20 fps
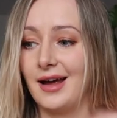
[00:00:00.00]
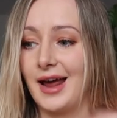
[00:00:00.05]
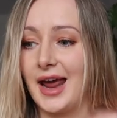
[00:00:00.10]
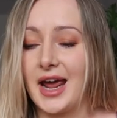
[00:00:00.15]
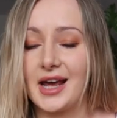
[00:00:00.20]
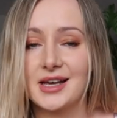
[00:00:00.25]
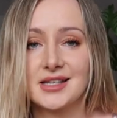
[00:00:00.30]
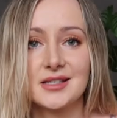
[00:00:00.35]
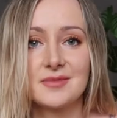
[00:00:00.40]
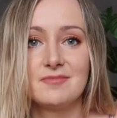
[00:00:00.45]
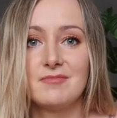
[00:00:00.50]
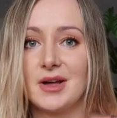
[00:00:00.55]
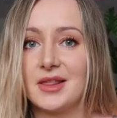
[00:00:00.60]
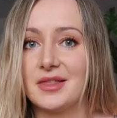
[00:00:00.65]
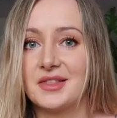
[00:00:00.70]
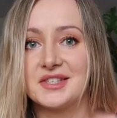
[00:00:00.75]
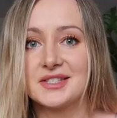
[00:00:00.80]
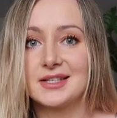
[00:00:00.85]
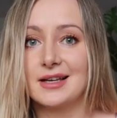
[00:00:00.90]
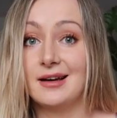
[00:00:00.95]
X
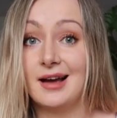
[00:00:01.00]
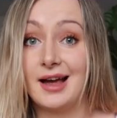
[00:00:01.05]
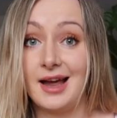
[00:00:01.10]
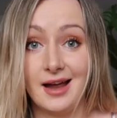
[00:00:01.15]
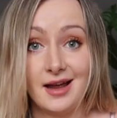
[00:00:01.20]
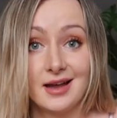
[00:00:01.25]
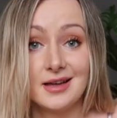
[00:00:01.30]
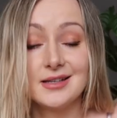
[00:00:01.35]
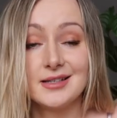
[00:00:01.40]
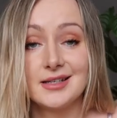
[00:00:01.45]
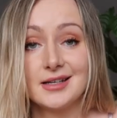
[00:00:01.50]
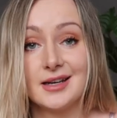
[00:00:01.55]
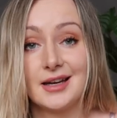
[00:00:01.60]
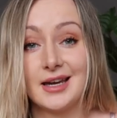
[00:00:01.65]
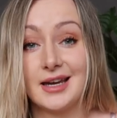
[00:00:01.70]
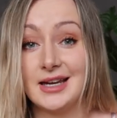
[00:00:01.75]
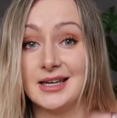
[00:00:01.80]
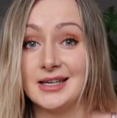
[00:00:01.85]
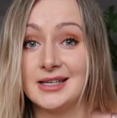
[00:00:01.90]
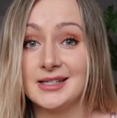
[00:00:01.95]
months ahead
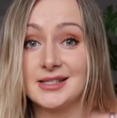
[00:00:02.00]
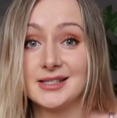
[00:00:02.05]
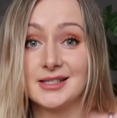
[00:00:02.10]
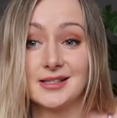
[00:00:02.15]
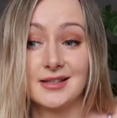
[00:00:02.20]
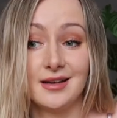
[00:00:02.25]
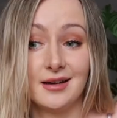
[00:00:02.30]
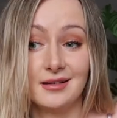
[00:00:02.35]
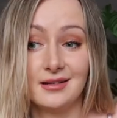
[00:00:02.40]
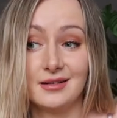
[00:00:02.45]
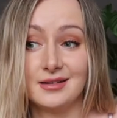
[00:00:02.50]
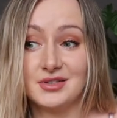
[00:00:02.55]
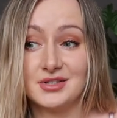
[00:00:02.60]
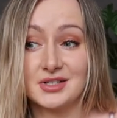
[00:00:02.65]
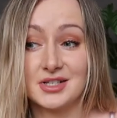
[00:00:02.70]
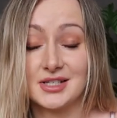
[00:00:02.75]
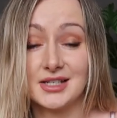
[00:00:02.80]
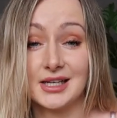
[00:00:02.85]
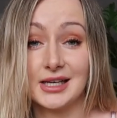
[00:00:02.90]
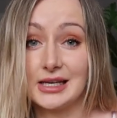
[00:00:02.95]
is
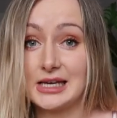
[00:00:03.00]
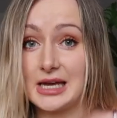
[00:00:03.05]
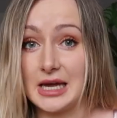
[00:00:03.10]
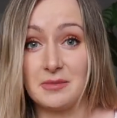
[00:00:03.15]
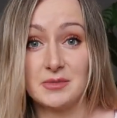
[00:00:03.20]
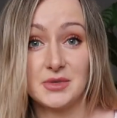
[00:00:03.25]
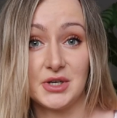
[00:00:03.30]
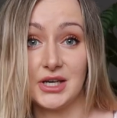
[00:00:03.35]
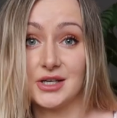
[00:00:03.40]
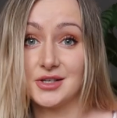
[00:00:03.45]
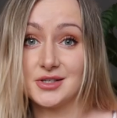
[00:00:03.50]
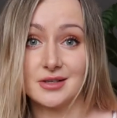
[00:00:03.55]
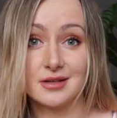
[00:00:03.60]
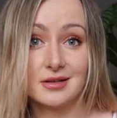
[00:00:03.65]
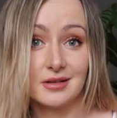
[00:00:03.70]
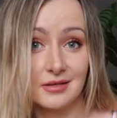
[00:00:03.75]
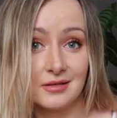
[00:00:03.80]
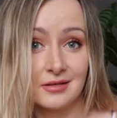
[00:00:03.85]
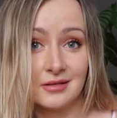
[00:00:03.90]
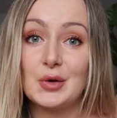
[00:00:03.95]
just a game
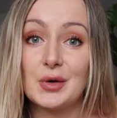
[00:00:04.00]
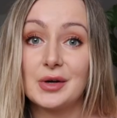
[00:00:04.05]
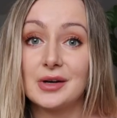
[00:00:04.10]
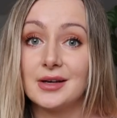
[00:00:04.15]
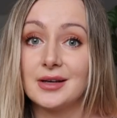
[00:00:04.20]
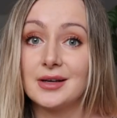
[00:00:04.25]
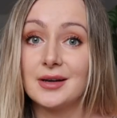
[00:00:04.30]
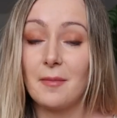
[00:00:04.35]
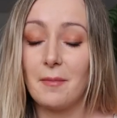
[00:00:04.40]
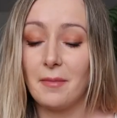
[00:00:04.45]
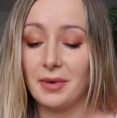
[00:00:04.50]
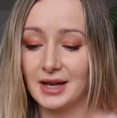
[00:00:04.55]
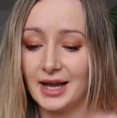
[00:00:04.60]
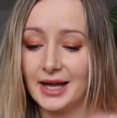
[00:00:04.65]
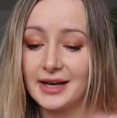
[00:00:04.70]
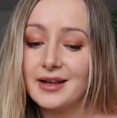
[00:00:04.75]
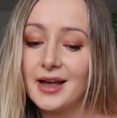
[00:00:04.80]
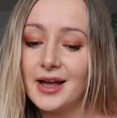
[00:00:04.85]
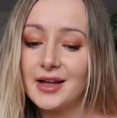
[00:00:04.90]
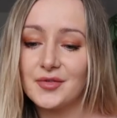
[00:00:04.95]
changer. You can
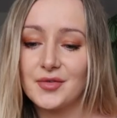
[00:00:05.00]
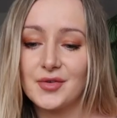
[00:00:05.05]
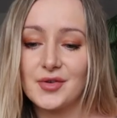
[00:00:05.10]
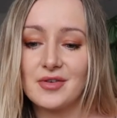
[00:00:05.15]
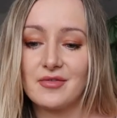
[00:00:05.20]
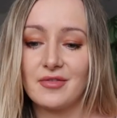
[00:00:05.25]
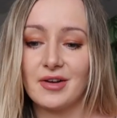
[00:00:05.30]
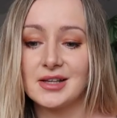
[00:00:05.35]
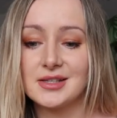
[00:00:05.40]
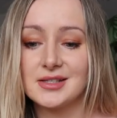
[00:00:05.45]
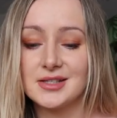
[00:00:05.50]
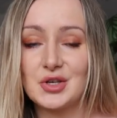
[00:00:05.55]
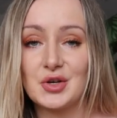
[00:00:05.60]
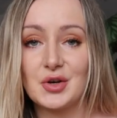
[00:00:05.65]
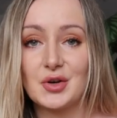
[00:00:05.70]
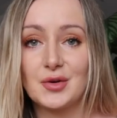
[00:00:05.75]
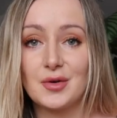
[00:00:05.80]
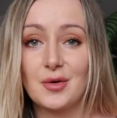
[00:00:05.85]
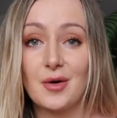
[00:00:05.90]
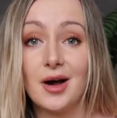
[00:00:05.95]
plan ahead for events, you
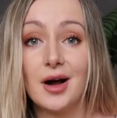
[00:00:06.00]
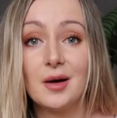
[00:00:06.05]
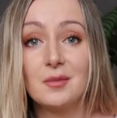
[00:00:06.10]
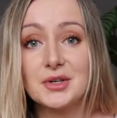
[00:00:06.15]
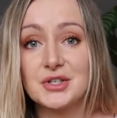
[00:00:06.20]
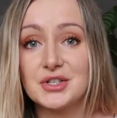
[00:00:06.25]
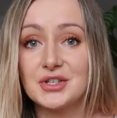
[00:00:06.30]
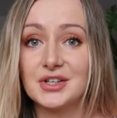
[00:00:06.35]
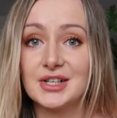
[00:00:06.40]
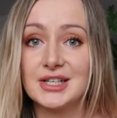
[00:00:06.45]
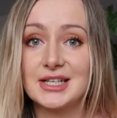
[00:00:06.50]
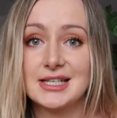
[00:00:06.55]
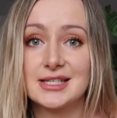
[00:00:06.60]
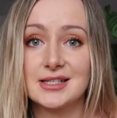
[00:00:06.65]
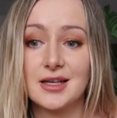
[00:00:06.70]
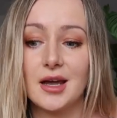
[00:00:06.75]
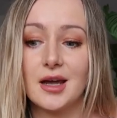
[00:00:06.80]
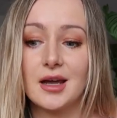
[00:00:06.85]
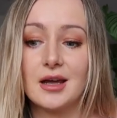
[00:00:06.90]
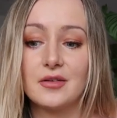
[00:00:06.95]
can know how much you're gonna
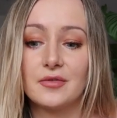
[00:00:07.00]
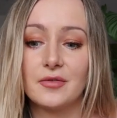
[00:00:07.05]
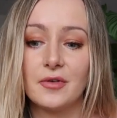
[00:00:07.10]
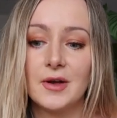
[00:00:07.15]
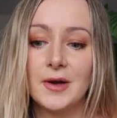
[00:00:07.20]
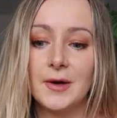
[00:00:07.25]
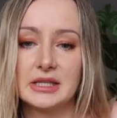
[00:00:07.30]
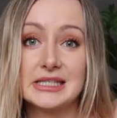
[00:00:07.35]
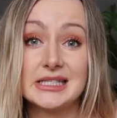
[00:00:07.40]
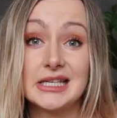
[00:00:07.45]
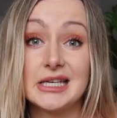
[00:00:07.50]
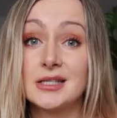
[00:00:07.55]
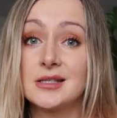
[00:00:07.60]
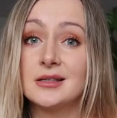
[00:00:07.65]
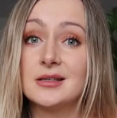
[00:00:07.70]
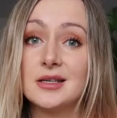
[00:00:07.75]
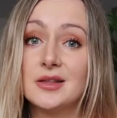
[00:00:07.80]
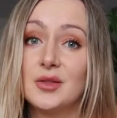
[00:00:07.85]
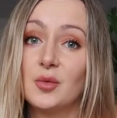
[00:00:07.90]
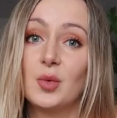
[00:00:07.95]
save. This
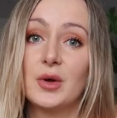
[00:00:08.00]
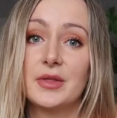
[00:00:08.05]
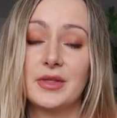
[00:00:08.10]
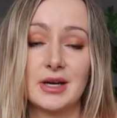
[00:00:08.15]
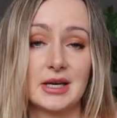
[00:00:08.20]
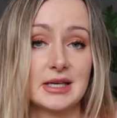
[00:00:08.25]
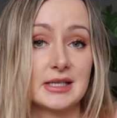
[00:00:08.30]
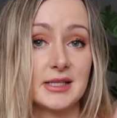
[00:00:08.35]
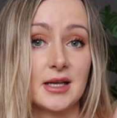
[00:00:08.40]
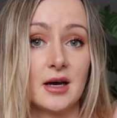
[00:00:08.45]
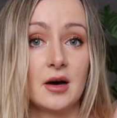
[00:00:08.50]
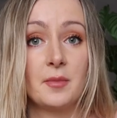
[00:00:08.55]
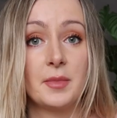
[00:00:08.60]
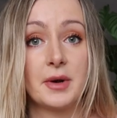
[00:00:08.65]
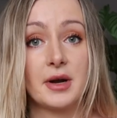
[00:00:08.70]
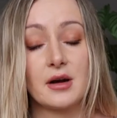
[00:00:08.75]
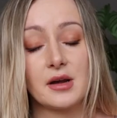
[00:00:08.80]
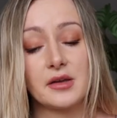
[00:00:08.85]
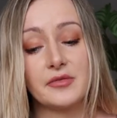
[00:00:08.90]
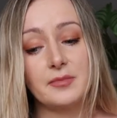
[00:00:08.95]
isn't in the one that I sell,
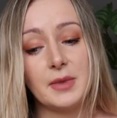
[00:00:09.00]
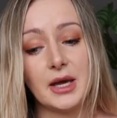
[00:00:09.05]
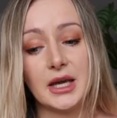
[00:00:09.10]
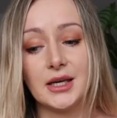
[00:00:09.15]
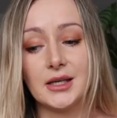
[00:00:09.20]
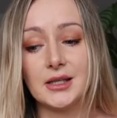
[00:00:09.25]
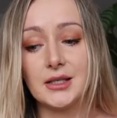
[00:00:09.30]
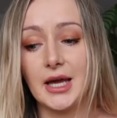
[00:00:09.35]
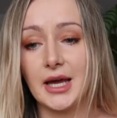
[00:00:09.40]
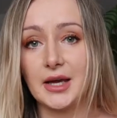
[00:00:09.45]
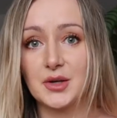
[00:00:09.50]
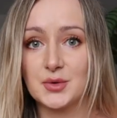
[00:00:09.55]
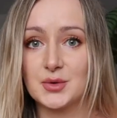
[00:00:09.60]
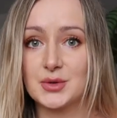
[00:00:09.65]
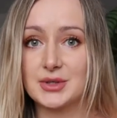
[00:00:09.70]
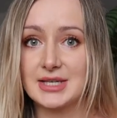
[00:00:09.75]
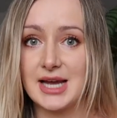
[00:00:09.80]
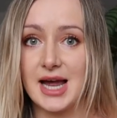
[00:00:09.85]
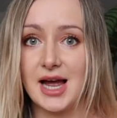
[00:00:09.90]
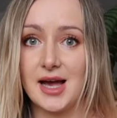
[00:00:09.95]
but I've made
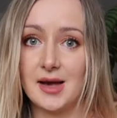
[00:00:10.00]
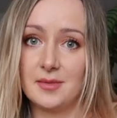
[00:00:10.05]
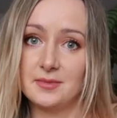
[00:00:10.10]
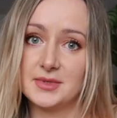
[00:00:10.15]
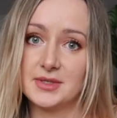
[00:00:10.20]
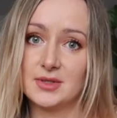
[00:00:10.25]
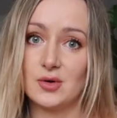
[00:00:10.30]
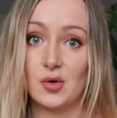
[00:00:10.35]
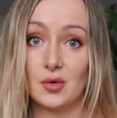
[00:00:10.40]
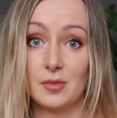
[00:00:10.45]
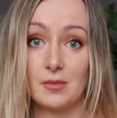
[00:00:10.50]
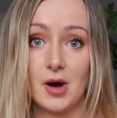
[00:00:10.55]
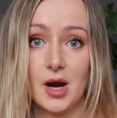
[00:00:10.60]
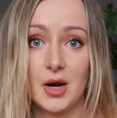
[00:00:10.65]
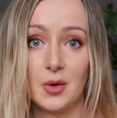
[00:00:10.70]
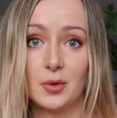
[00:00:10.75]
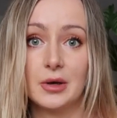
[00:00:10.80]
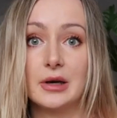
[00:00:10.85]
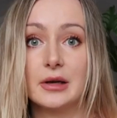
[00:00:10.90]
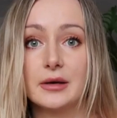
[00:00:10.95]
extra tabs on
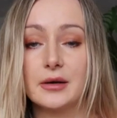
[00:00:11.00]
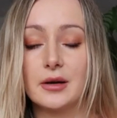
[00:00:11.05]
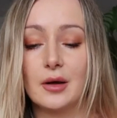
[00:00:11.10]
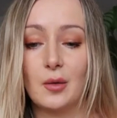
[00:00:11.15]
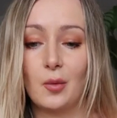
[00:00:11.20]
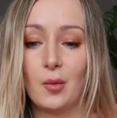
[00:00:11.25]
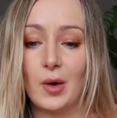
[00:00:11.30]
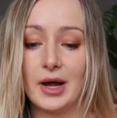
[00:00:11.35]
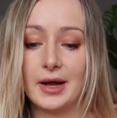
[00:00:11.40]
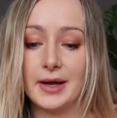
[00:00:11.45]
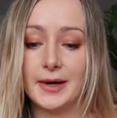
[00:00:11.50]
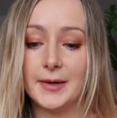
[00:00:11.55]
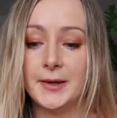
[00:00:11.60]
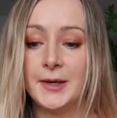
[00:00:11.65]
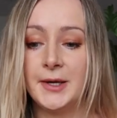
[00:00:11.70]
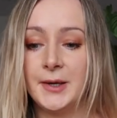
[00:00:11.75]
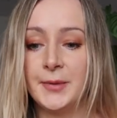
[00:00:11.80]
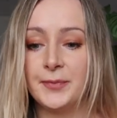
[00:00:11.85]
my one where